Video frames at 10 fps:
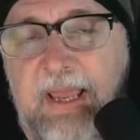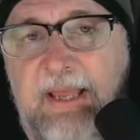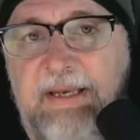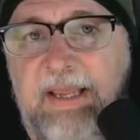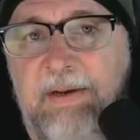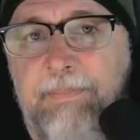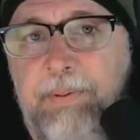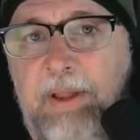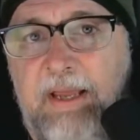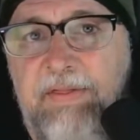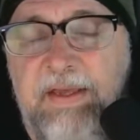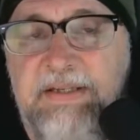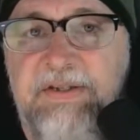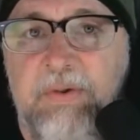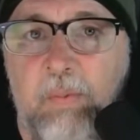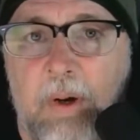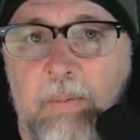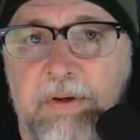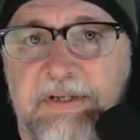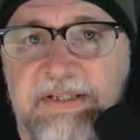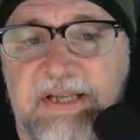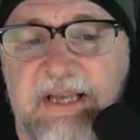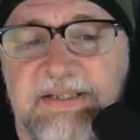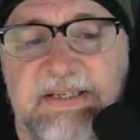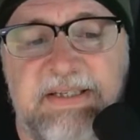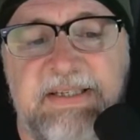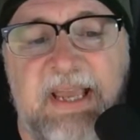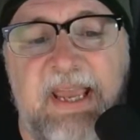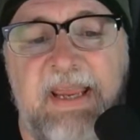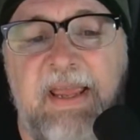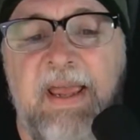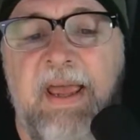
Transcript: and can apply this to what we're discussing today,